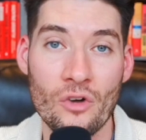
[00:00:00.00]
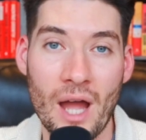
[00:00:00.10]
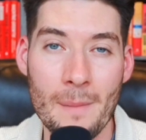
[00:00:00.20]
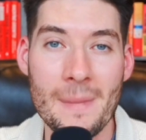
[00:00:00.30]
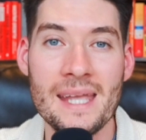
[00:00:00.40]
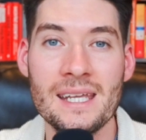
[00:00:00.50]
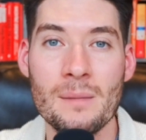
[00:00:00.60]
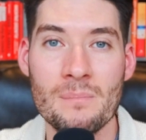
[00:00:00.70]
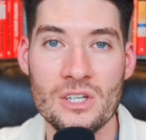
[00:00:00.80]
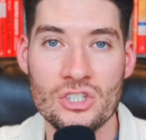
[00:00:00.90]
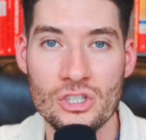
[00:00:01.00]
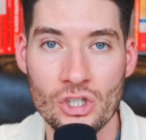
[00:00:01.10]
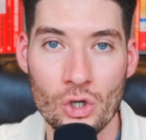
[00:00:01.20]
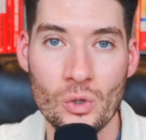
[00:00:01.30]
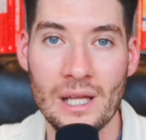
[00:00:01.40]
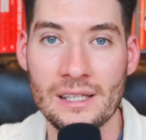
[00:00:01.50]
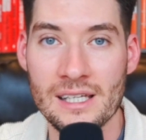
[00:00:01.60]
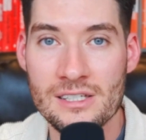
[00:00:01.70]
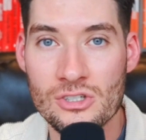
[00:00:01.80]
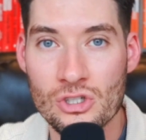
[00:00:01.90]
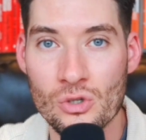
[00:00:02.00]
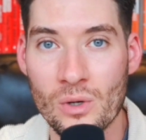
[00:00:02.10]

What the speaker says: I make it a mission to go to at least 2